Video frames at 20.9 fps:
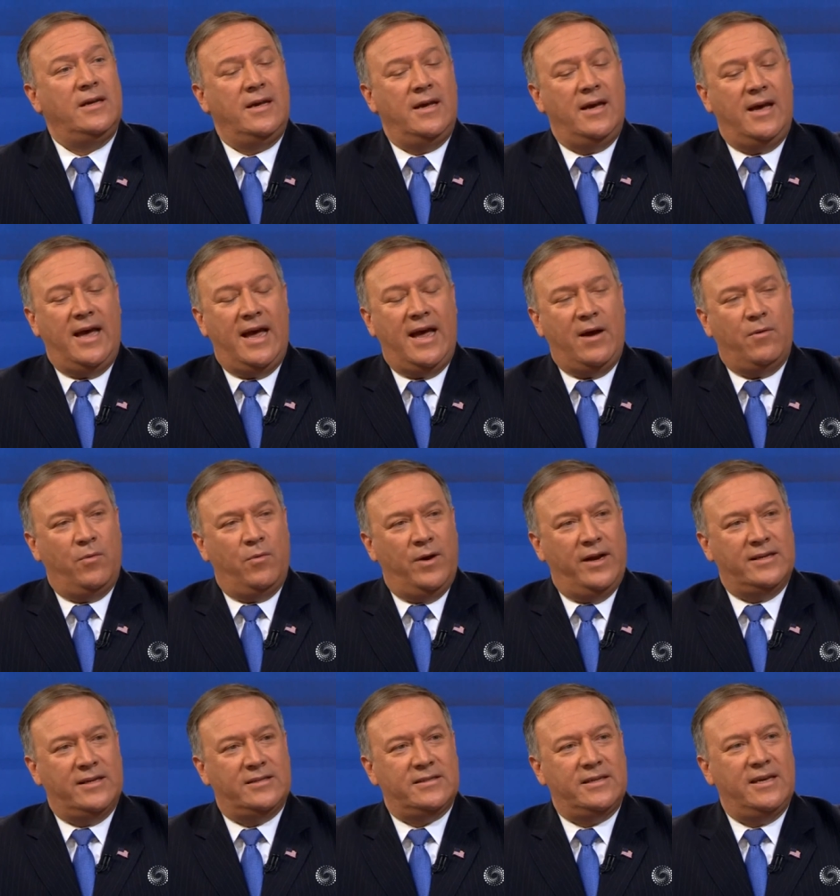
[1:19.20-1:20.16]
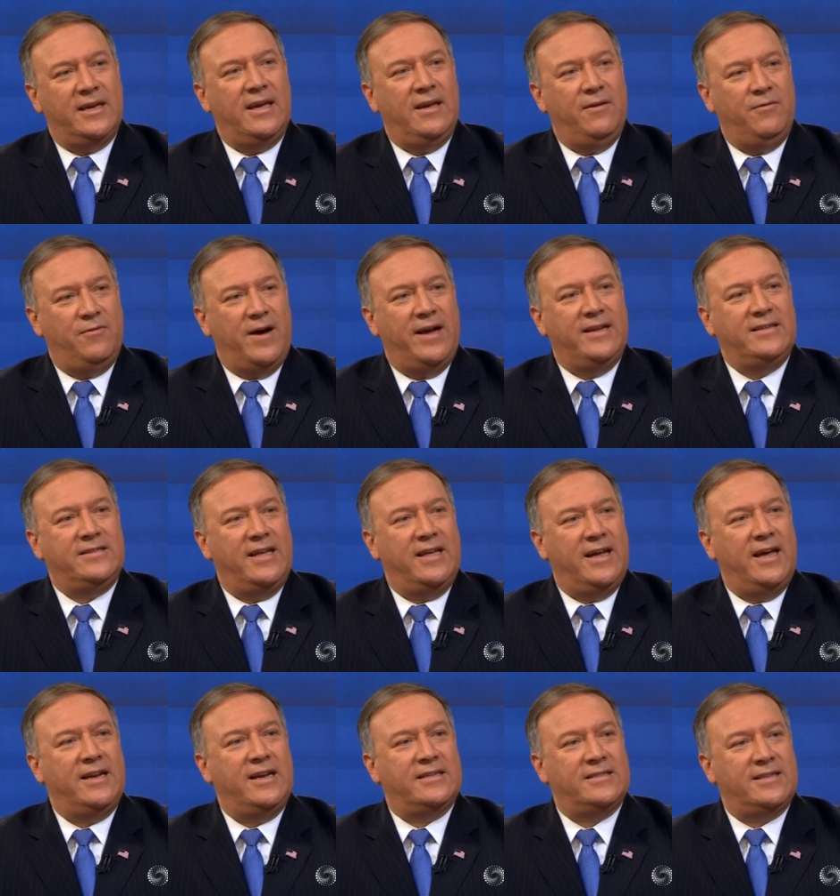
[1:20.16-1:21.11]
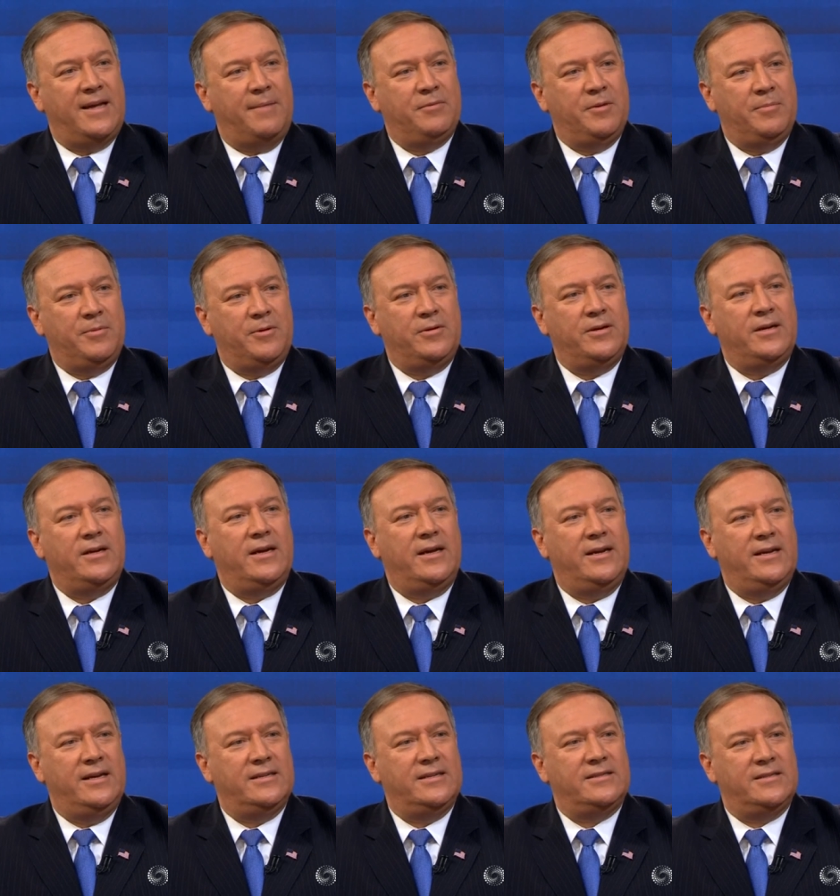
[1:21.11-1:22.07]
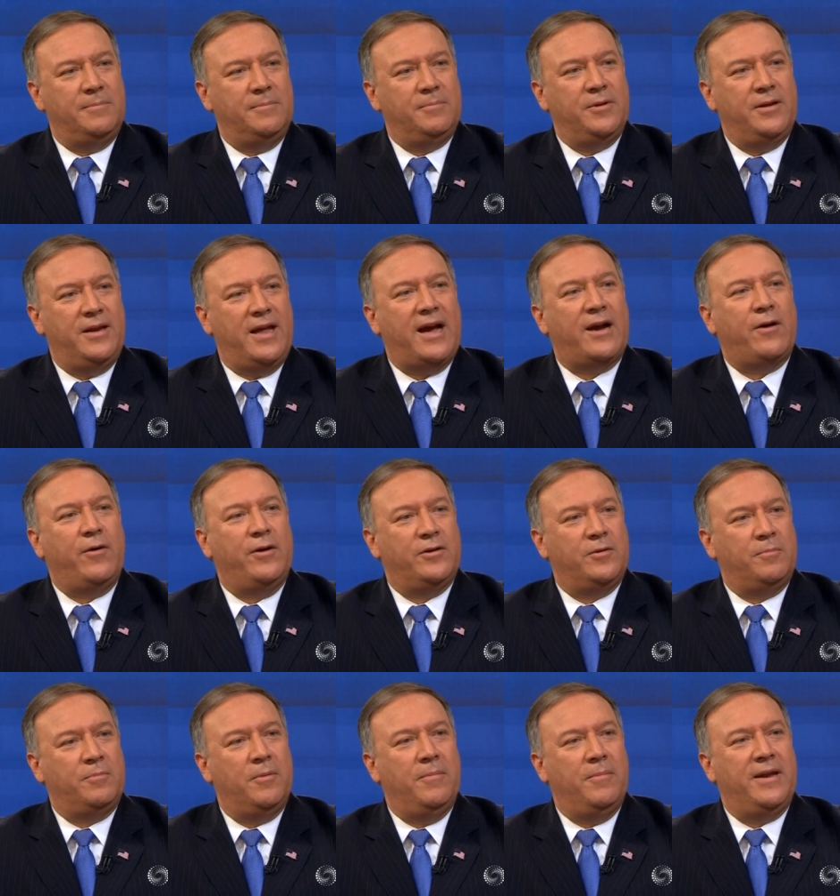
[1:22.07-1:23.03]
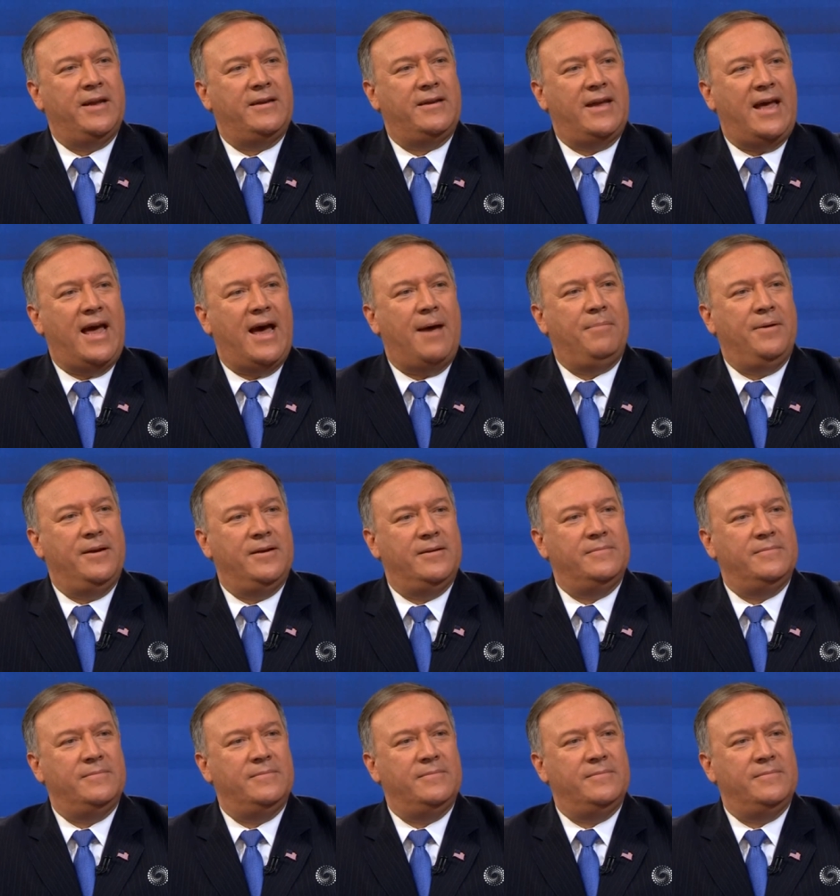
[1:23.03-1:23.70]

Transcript: at risk. He finds that unacceptable, and he is simply not going to permit it to happen.